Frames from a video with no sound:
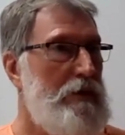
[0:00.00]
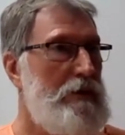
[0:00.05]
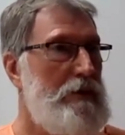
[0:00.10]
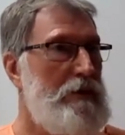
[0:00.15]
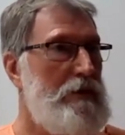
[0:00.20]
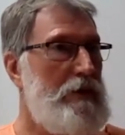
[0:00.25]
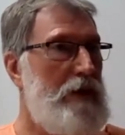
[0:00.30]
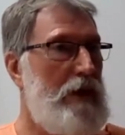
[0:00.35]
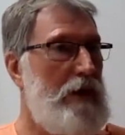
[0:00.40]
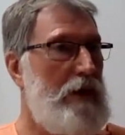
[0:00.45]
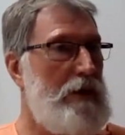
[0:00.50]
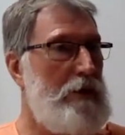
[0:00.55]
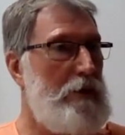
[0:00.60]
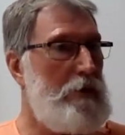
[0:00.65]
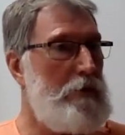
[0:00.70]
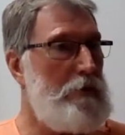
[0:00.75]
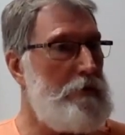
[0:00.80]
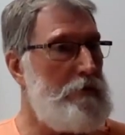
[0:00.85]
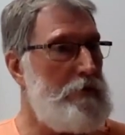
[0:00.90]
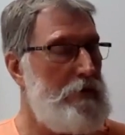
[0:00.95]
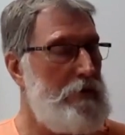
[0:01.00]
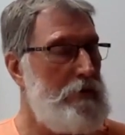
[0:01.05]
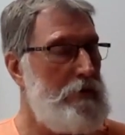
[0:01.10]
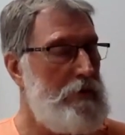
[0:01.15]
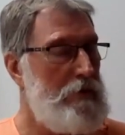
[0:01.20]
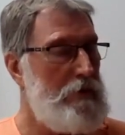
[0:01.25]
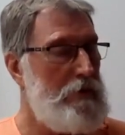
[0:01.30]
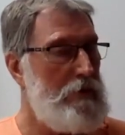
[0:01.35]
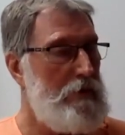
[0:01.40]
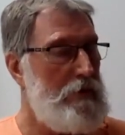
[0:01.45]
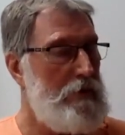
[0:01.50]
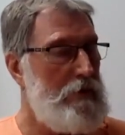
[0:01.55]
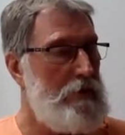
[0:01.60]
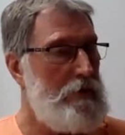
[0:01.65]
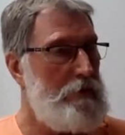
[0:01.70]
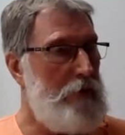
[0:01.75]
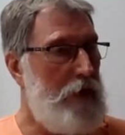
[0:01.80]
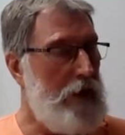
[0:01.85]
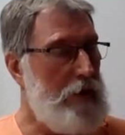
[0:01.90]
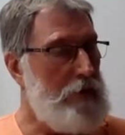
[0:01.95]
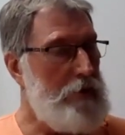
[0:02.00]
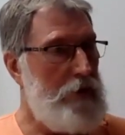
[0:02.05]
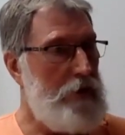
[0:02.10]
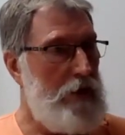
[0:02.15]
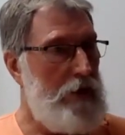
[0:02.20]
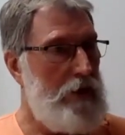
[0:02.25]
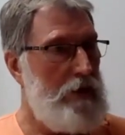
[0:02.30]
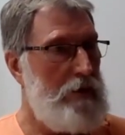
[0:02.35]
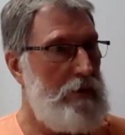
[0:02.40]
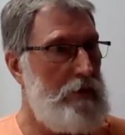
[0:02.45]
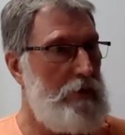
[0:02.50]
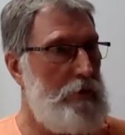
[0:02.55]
It's a kind of factory.